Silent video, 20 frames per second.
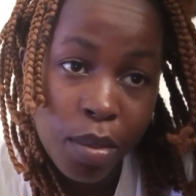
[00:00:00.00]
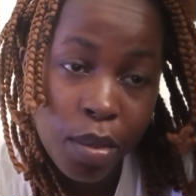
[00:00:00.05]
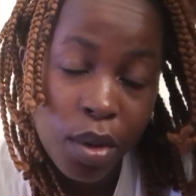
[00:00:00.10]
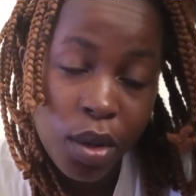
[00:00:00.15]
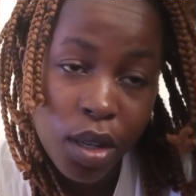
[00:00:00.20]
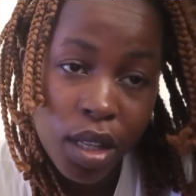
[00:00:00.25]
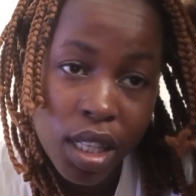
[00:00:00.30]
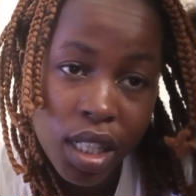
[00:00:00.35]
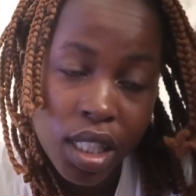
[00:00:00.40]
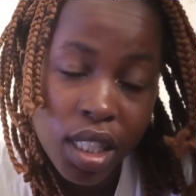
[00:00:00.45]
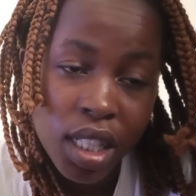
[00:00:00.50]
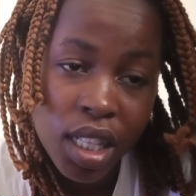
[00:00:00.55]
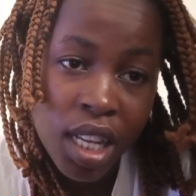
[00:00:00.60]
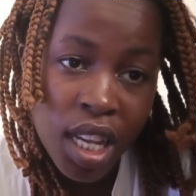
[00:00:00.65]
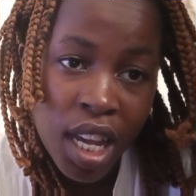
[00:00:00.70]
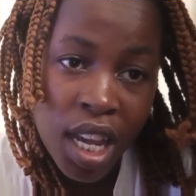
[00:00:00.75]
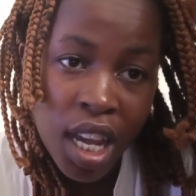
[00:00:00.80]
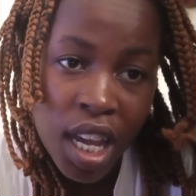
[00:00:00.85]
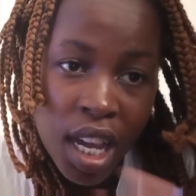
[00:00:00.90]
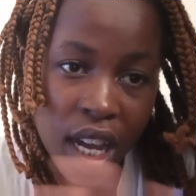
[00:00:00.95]
upload it
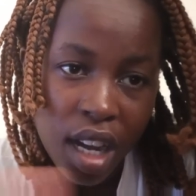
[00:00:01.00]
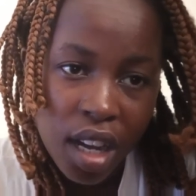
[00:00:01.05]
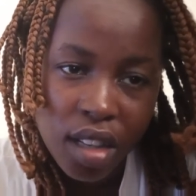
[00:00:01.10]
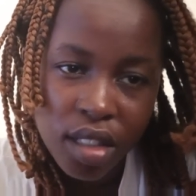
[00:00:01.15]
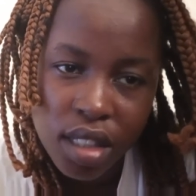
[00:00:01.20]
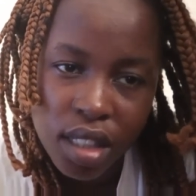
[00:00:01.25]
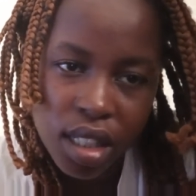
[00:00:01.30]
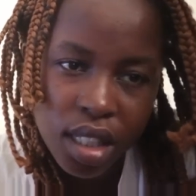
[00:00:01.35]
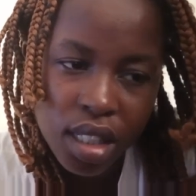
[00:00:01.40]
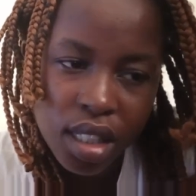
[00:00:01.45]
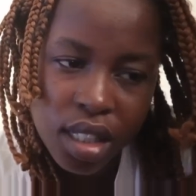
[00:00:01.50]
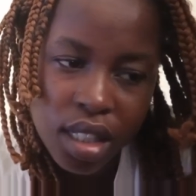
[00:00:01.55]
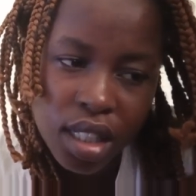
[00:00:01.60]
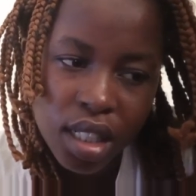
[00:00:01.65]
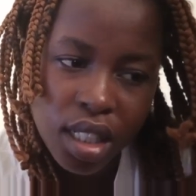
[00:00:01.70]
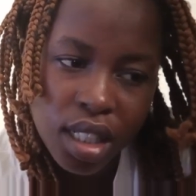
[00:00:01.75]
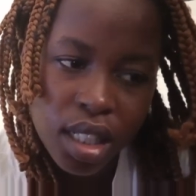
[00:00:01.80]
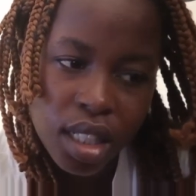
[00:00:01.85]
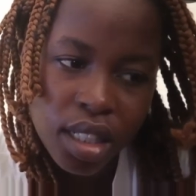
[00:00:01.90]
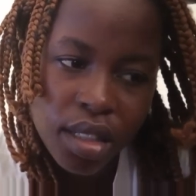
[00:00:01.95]
I was just
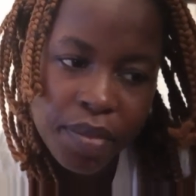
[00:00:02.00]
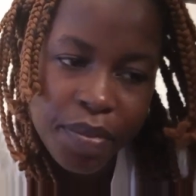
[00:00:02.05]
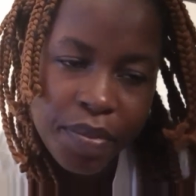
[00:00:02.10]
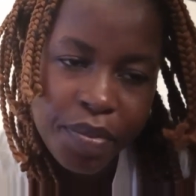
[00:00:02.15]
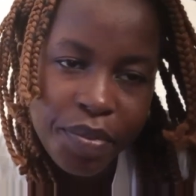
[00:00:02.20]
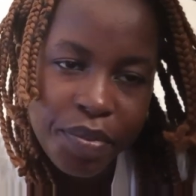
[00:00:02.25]
seated